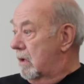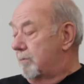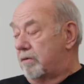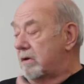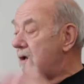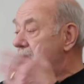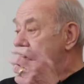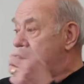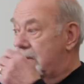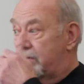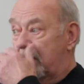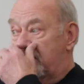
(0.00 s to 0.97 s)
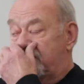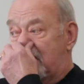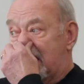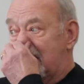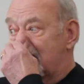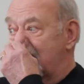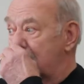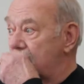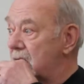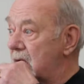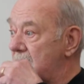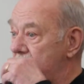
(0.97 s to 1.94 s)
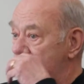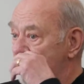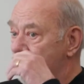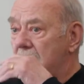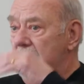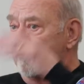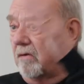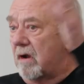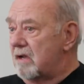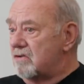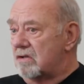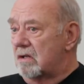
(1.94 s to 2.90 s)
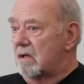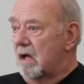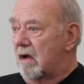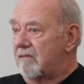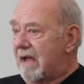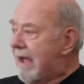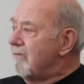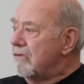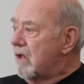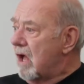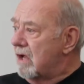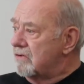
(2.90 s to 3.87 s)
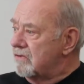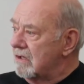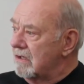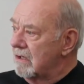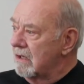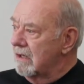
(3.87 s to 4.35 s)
particularly people of faith, is the proliferation of advertising.